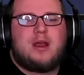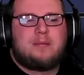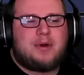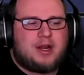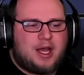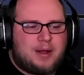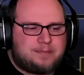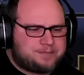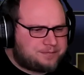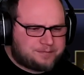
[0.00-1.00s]

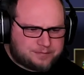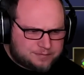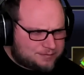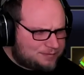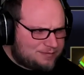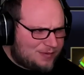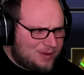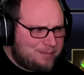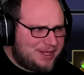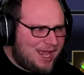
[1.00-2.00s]
But
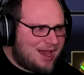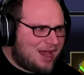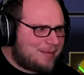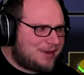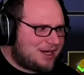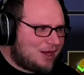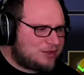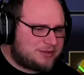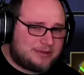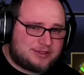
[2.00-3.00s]
yeah, I mean, I
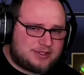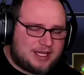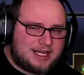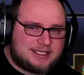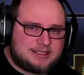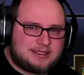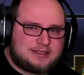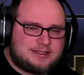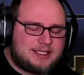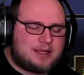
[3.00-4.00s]
would spend a
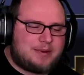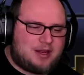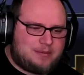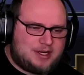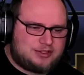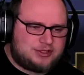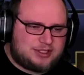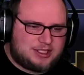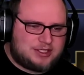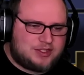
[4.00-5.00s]
sick amount of money just
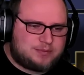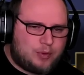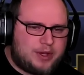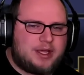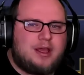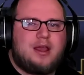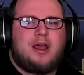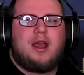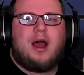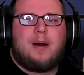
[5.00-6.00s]
to get to this point.
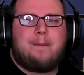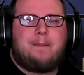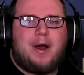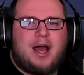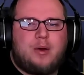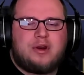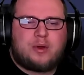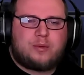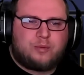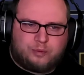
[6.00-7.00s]
But I
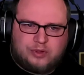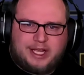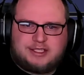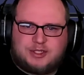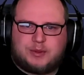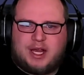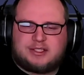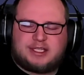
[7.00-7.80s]
want to relate to you guys.